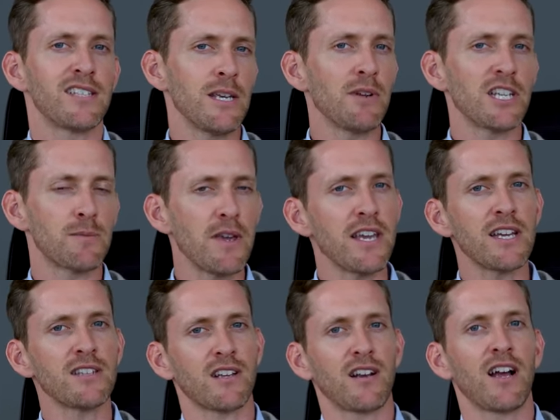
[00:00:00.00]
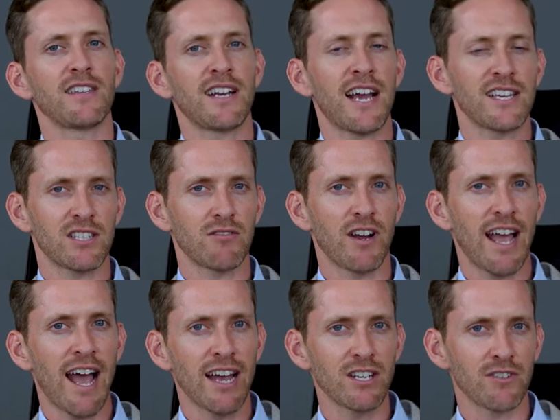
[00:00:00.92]
Typically speaking, the client then has to
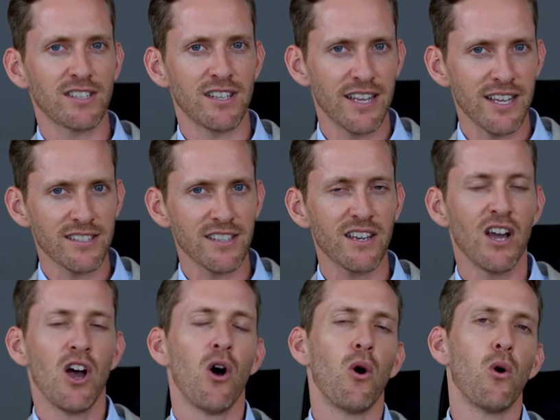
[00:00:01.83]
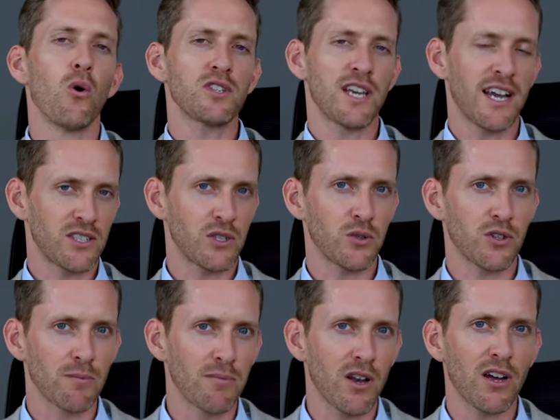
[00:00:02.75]
write a handwritten letter, also has to do
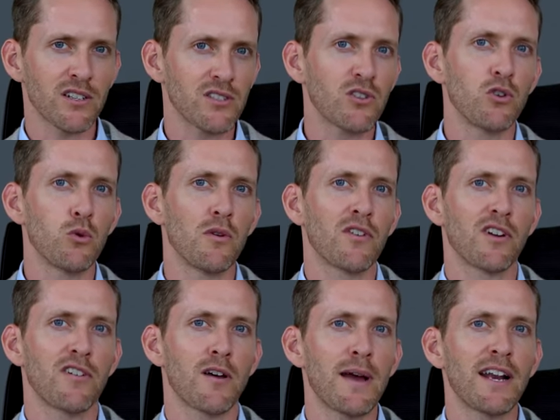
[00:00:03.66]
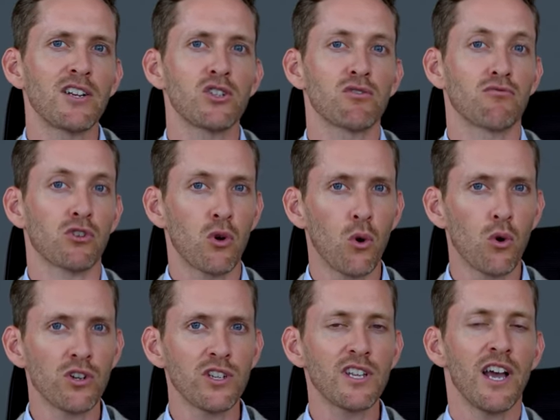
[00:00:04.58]
a compliance call with one of our managers
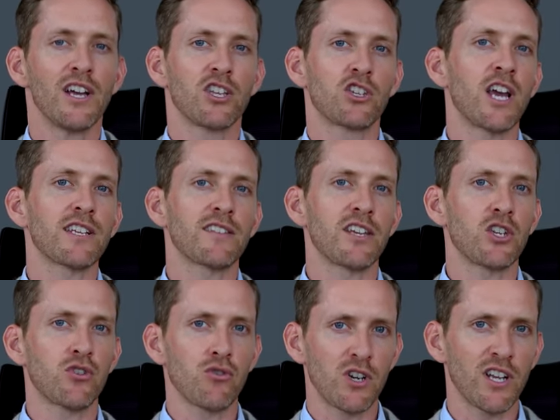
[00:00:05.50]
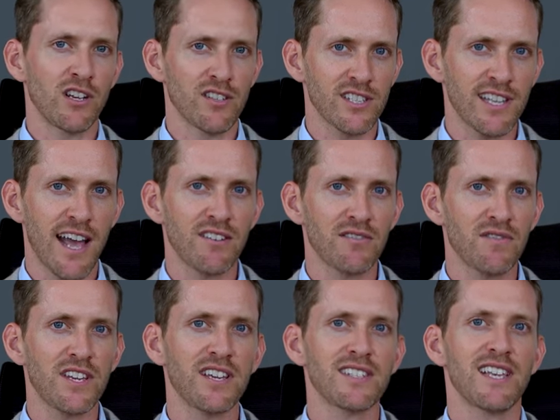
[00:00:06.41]
recorded to check they truly
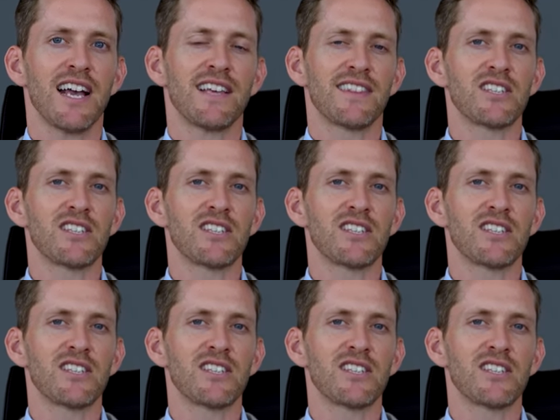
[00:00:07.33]
understand things.